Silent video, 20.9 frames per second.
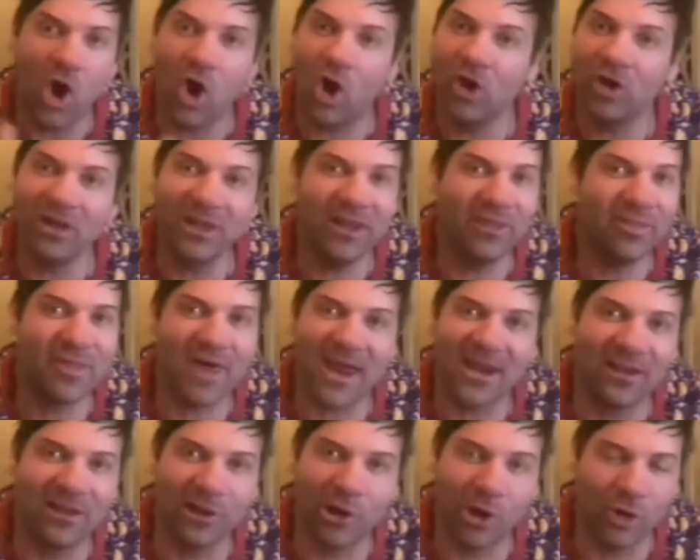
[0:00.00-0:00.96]
only
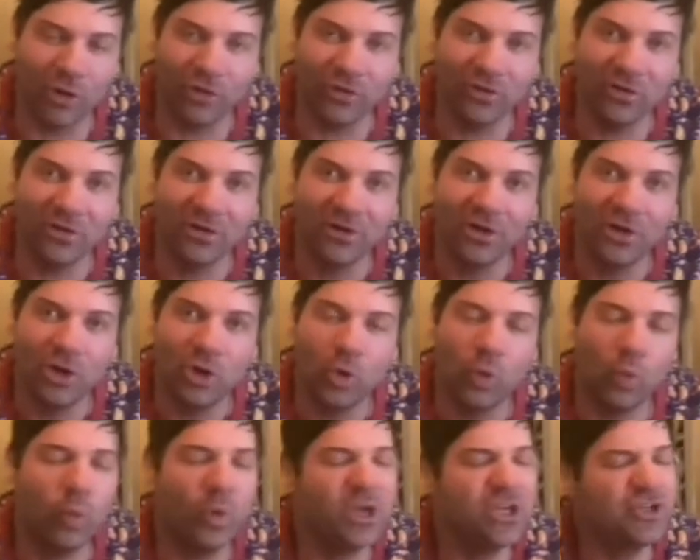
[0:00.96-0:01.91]
that alone,
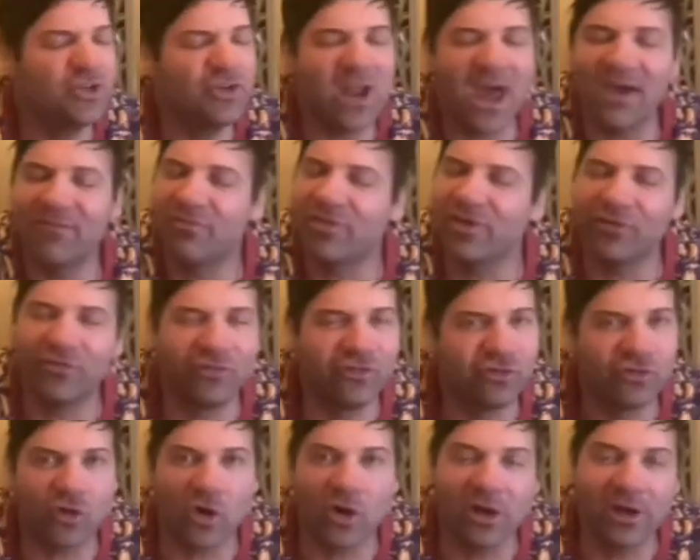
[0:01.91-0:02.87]
we should have the
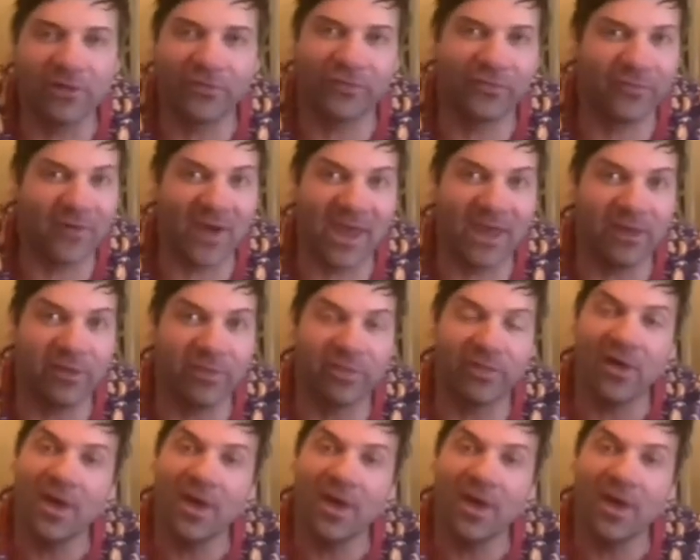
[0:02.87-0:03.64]
strongest faith.